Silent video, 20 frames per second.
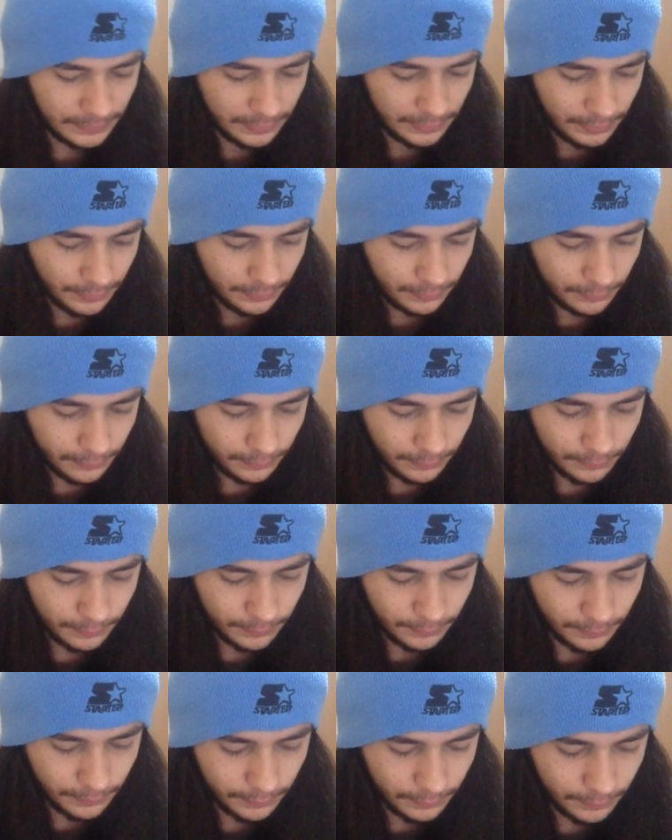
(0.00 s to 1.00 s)

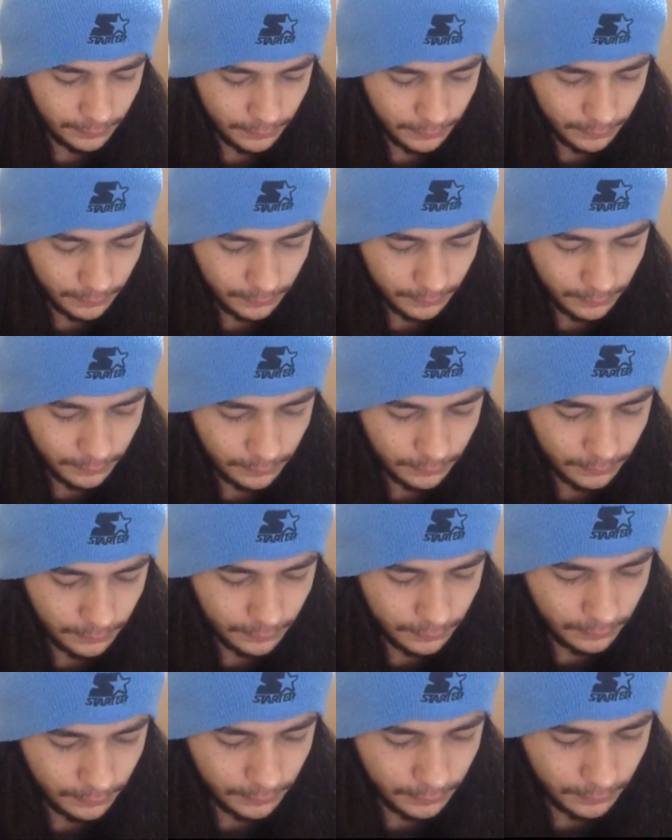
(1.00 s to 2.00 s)

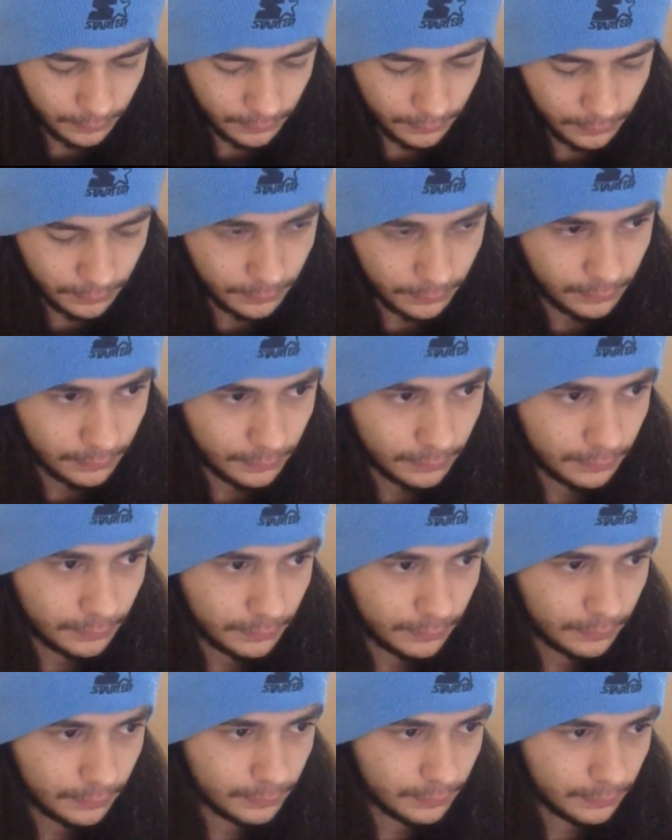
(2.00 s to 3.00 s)

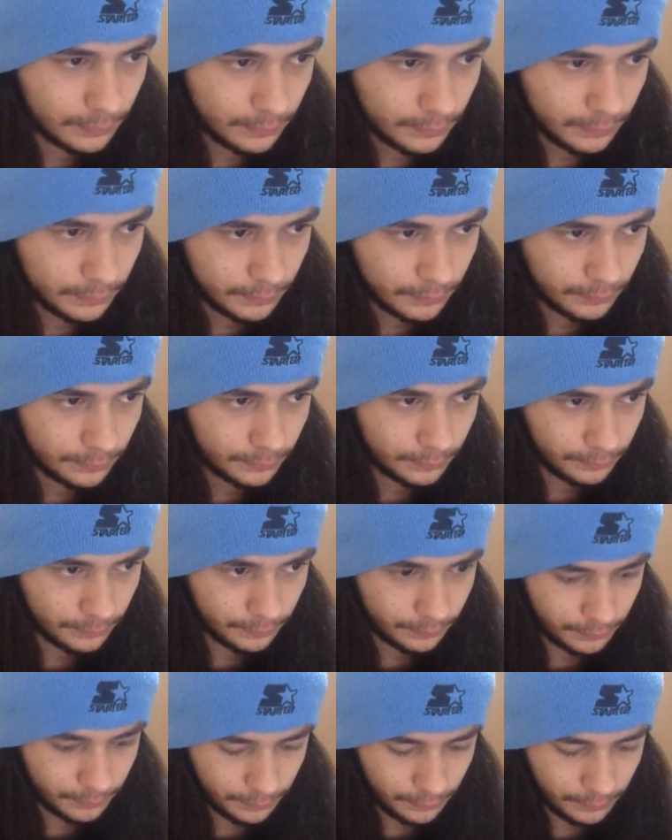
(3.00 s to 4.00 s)

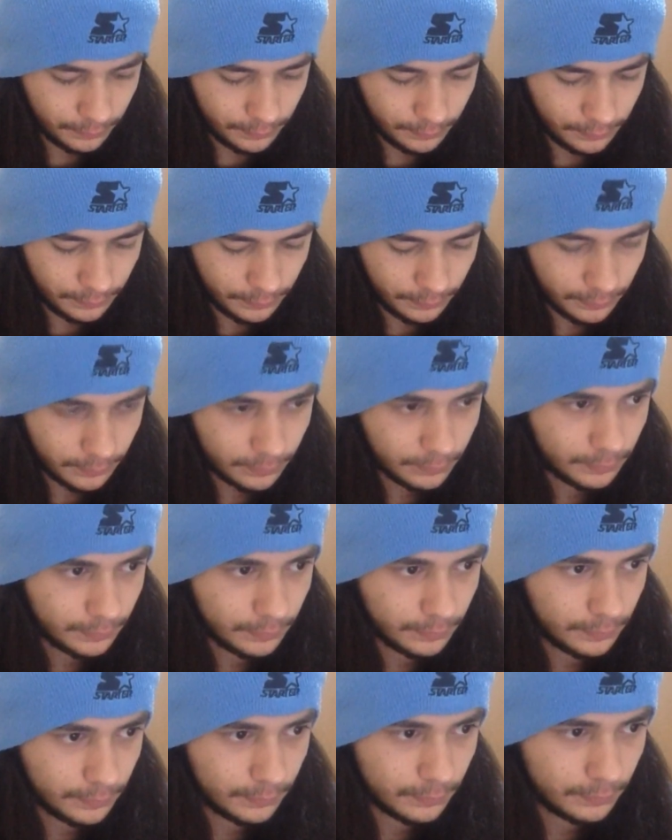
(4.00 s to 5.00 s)

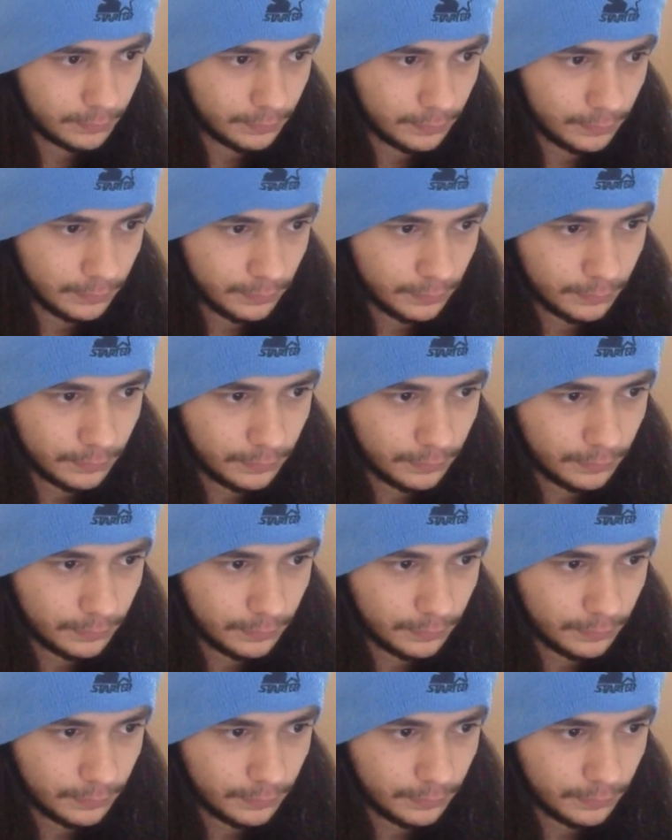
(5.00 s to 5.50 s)
(no one is talking)